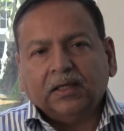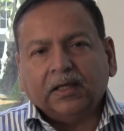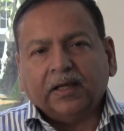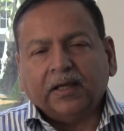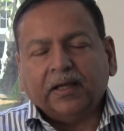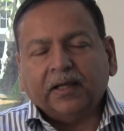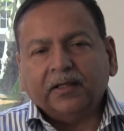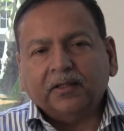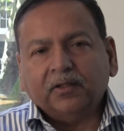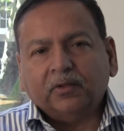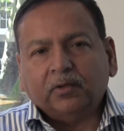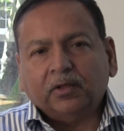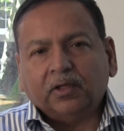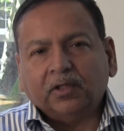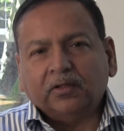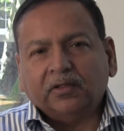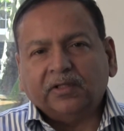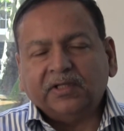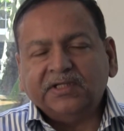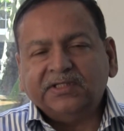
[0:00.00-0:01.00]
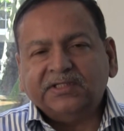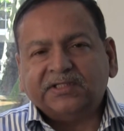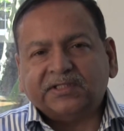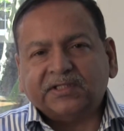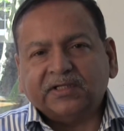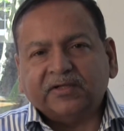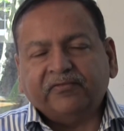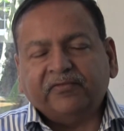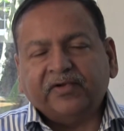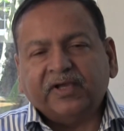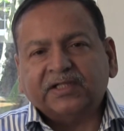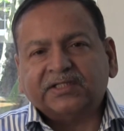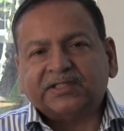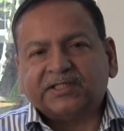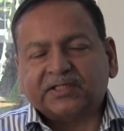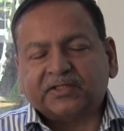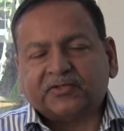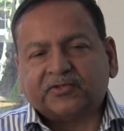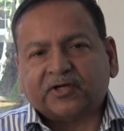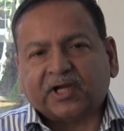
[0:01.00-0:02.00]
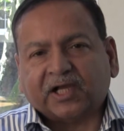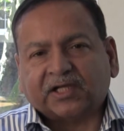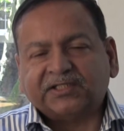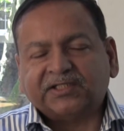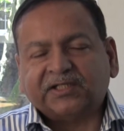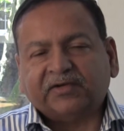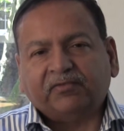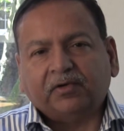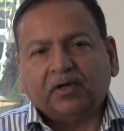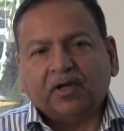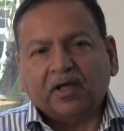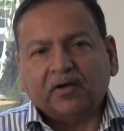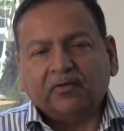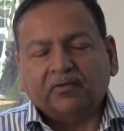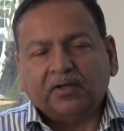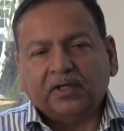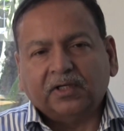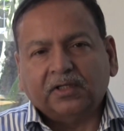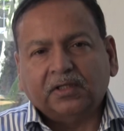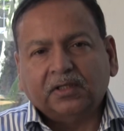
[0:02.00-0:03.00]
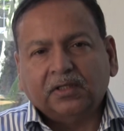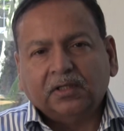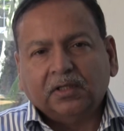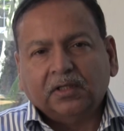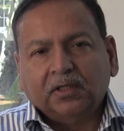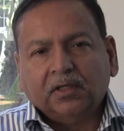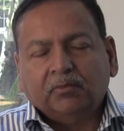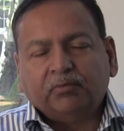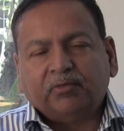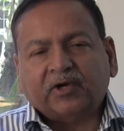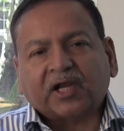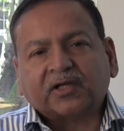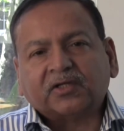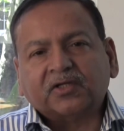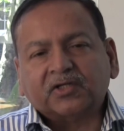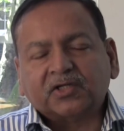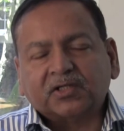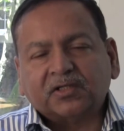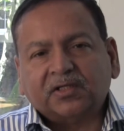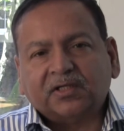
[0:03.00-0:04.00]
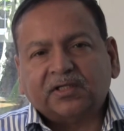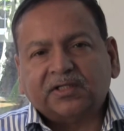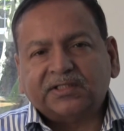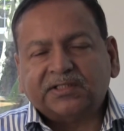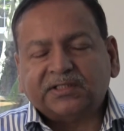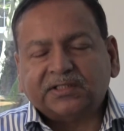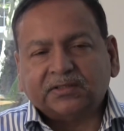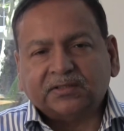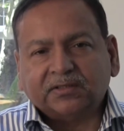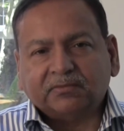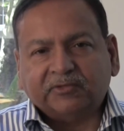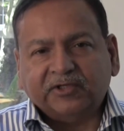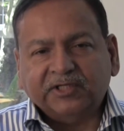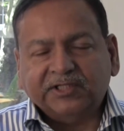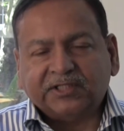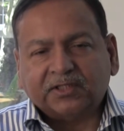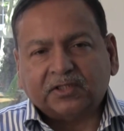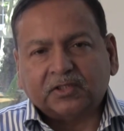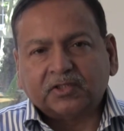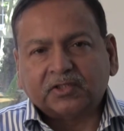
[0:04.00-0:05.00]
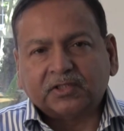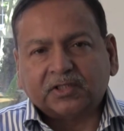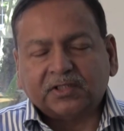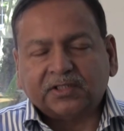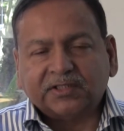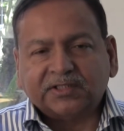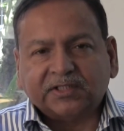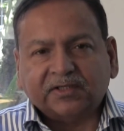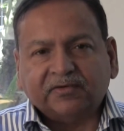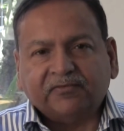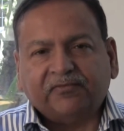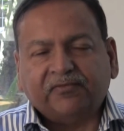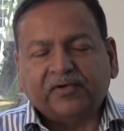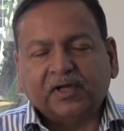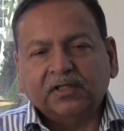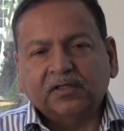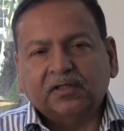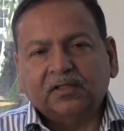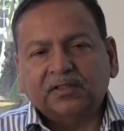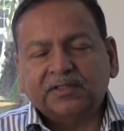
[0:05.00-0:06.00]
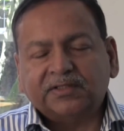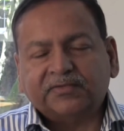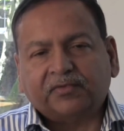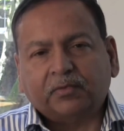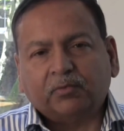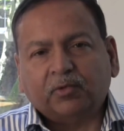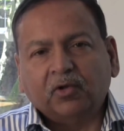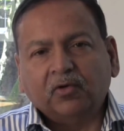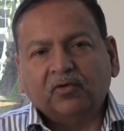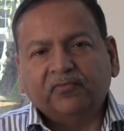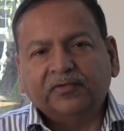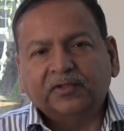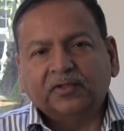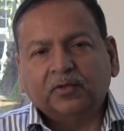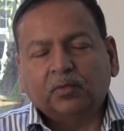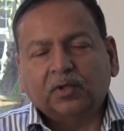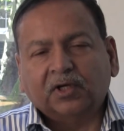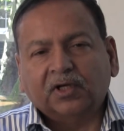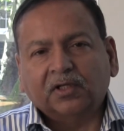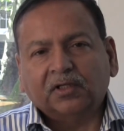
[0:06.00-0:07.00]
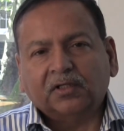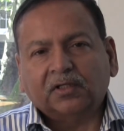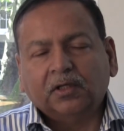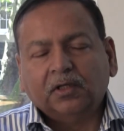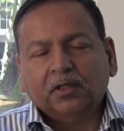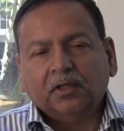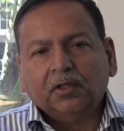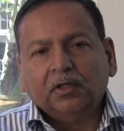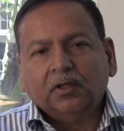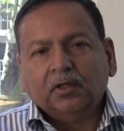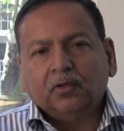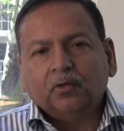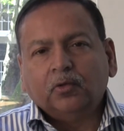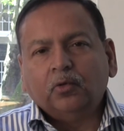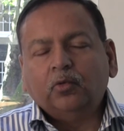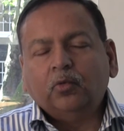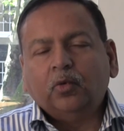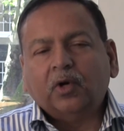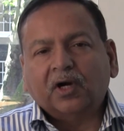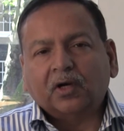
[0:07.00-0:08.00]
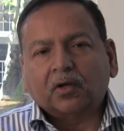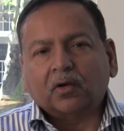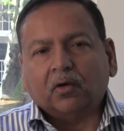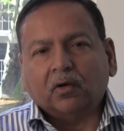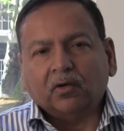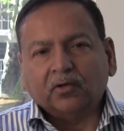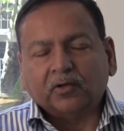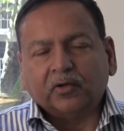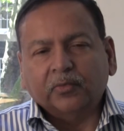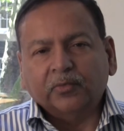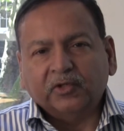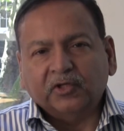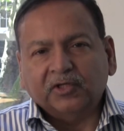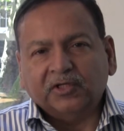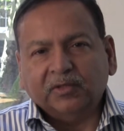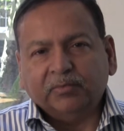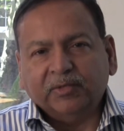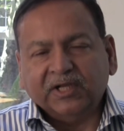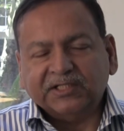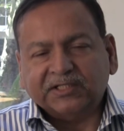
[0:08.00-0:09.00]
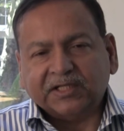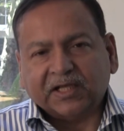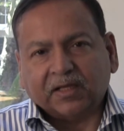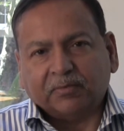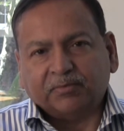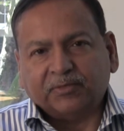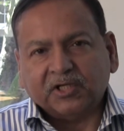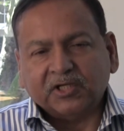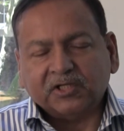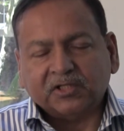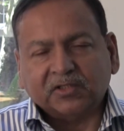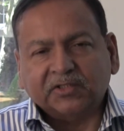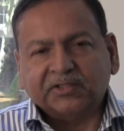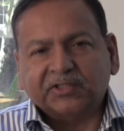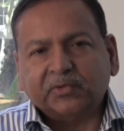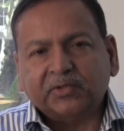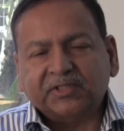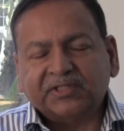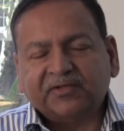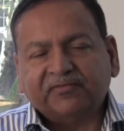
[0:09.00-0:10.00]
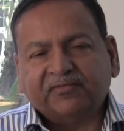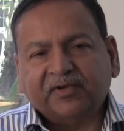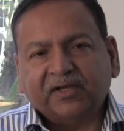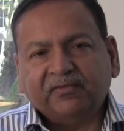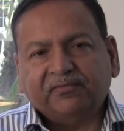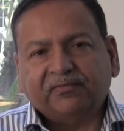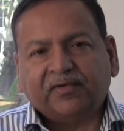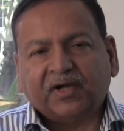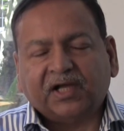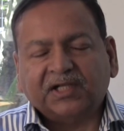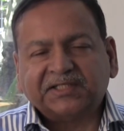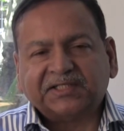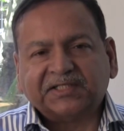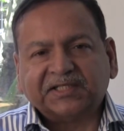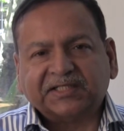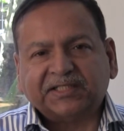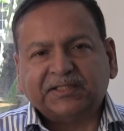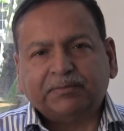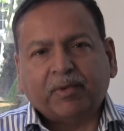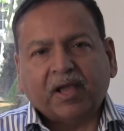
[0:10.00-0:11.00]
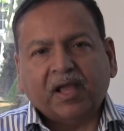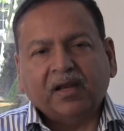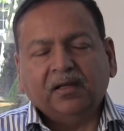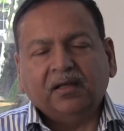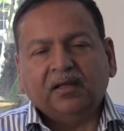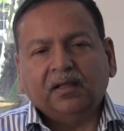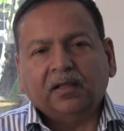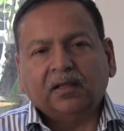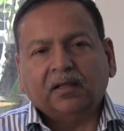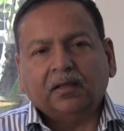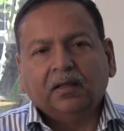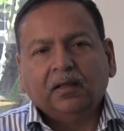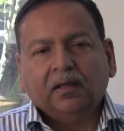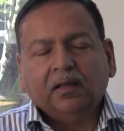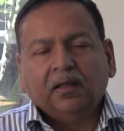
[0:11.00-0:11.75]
And these events attract several hundred practitioners and researchers and funders from all over the world who work on community-based adaptation. So it's a very fast expanding